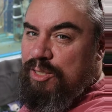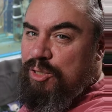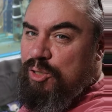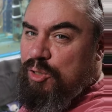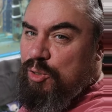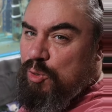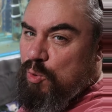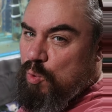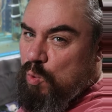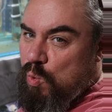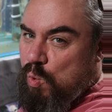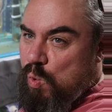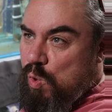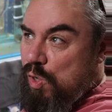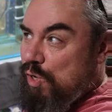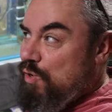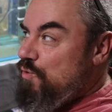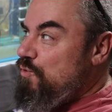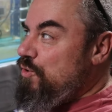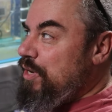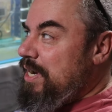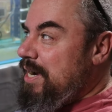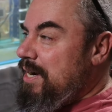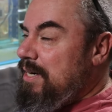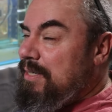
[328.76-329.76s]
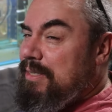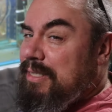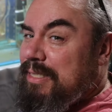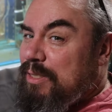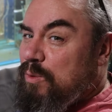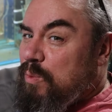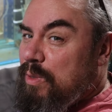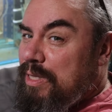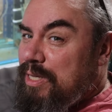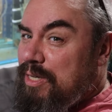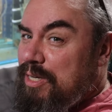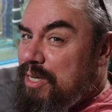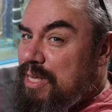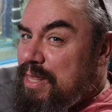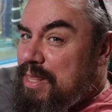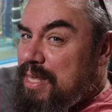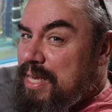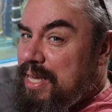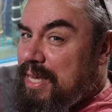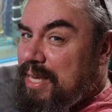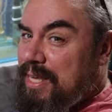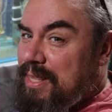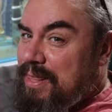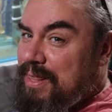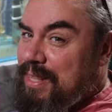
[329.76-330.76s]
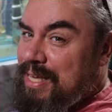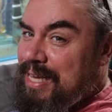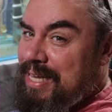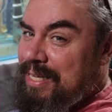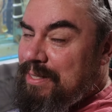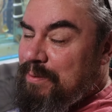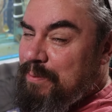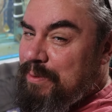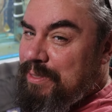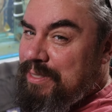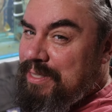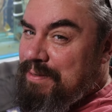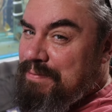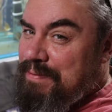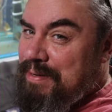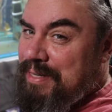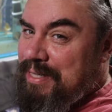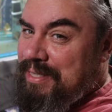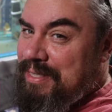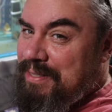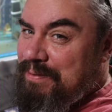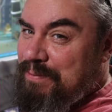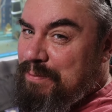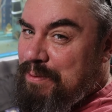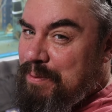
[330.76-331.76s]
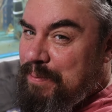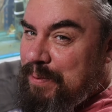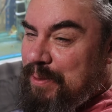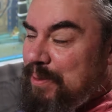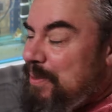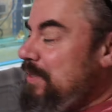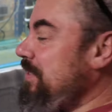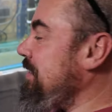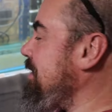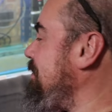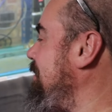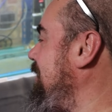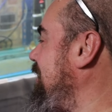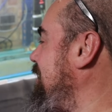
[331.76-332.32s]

So, regardless whether you think that was definitive what we saw under the